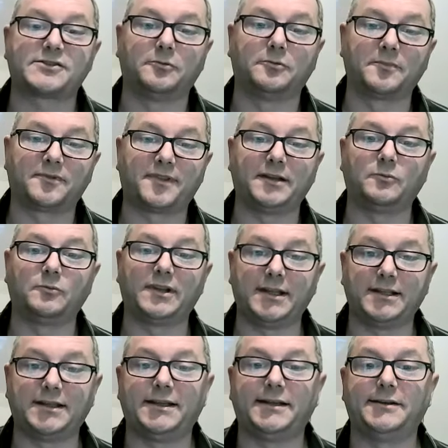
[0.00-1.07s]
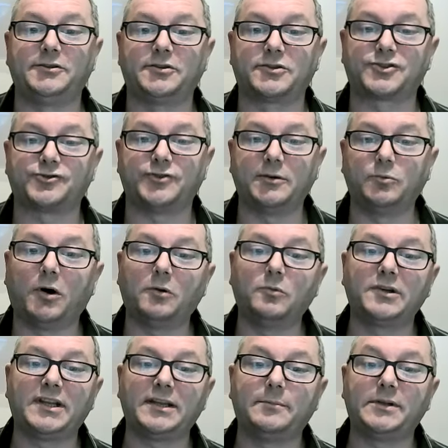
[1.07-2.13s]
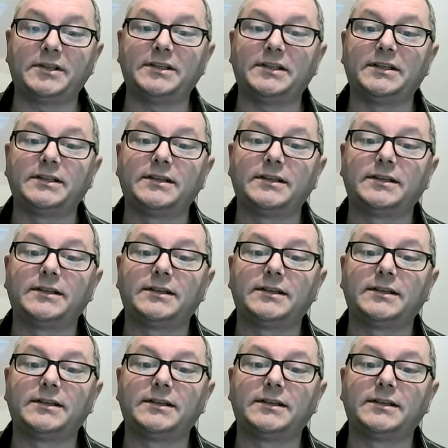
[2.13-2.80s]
something within the industry, what would it be?